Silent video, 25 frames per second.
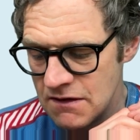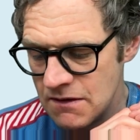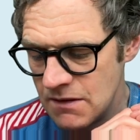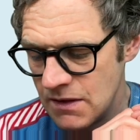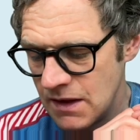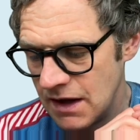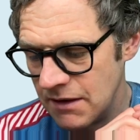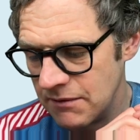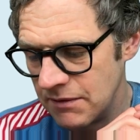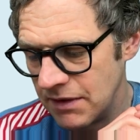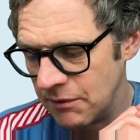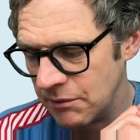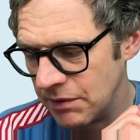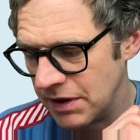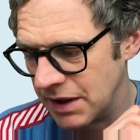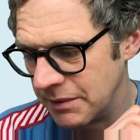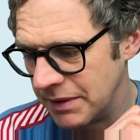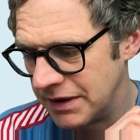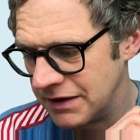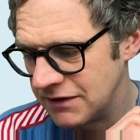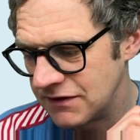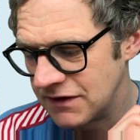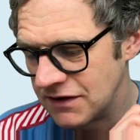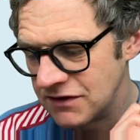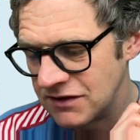And when I
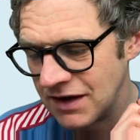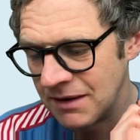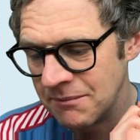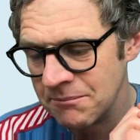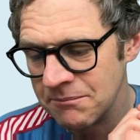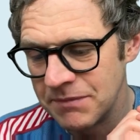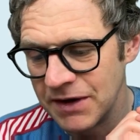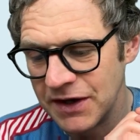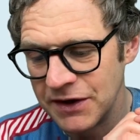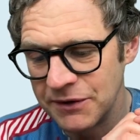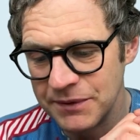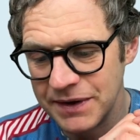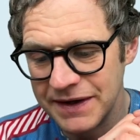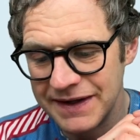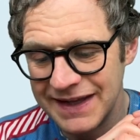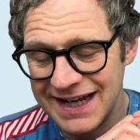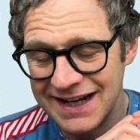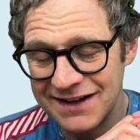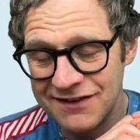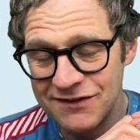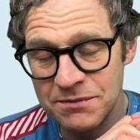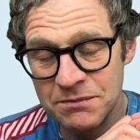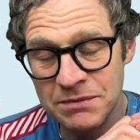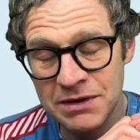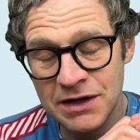went to the dump, by the way, they
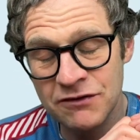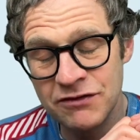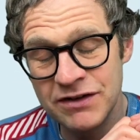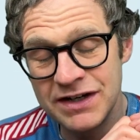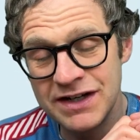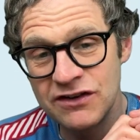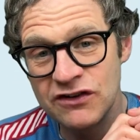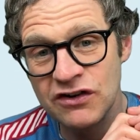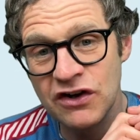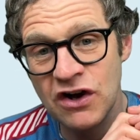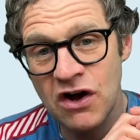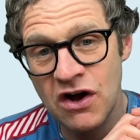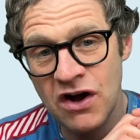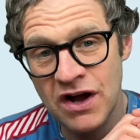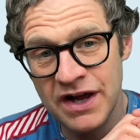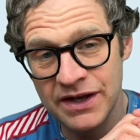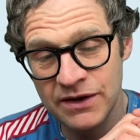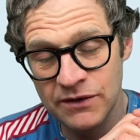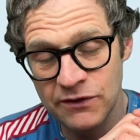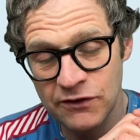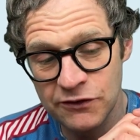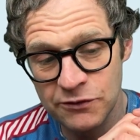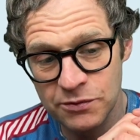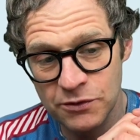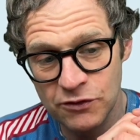had some lovely
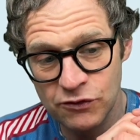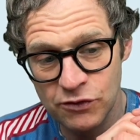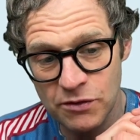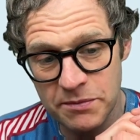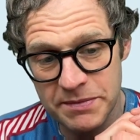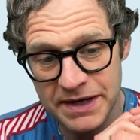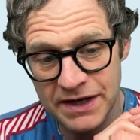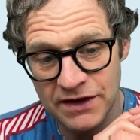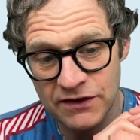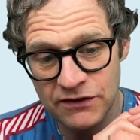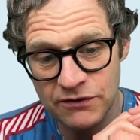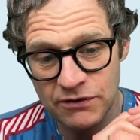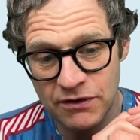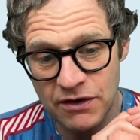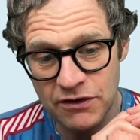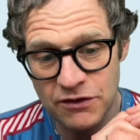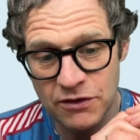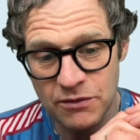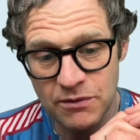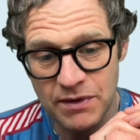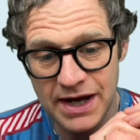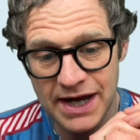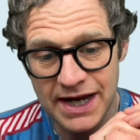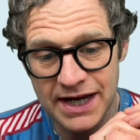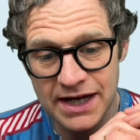tiles which were being thrown
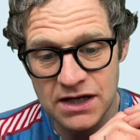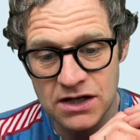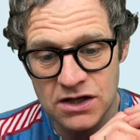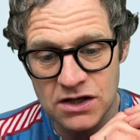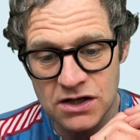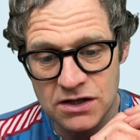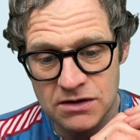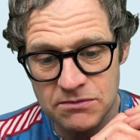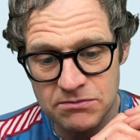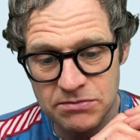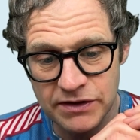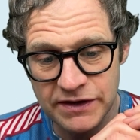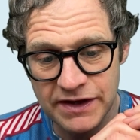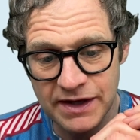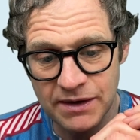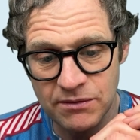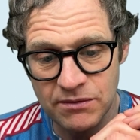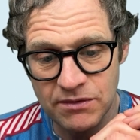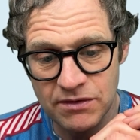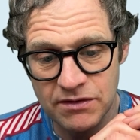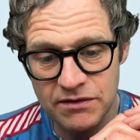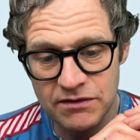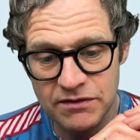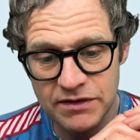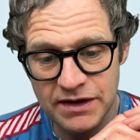away, but they
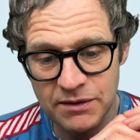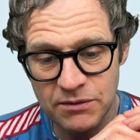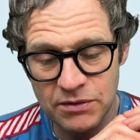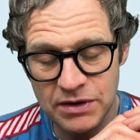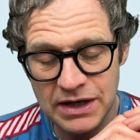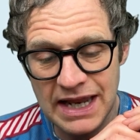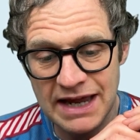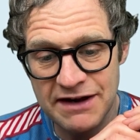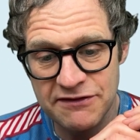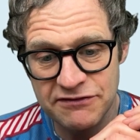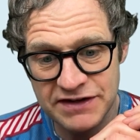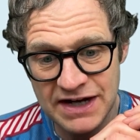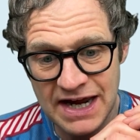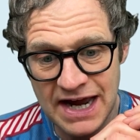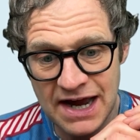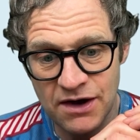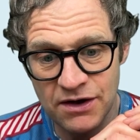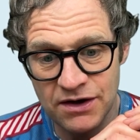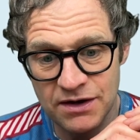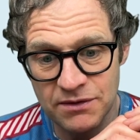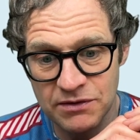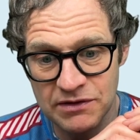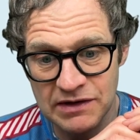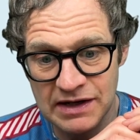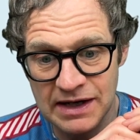were left out.
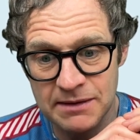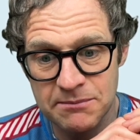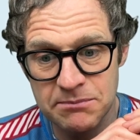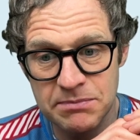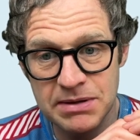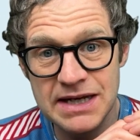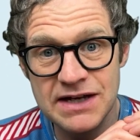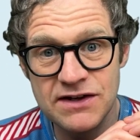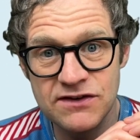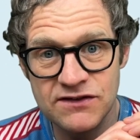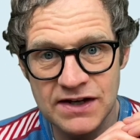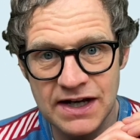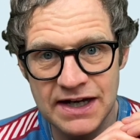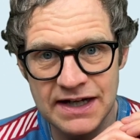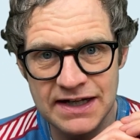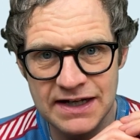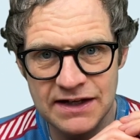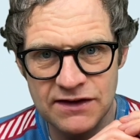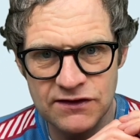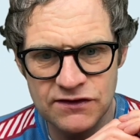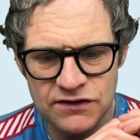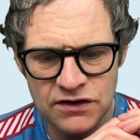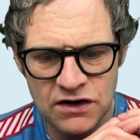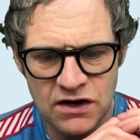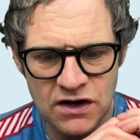And it was like, please take
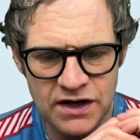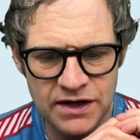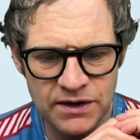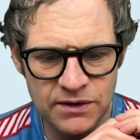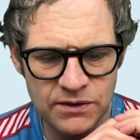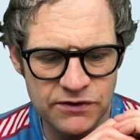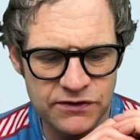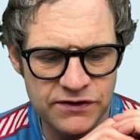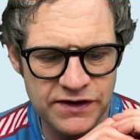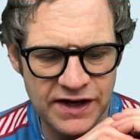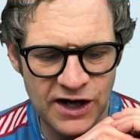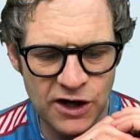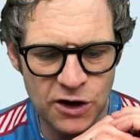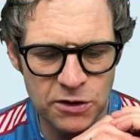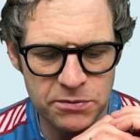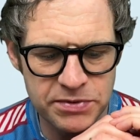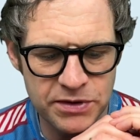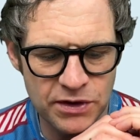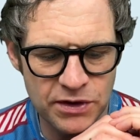these tiles, help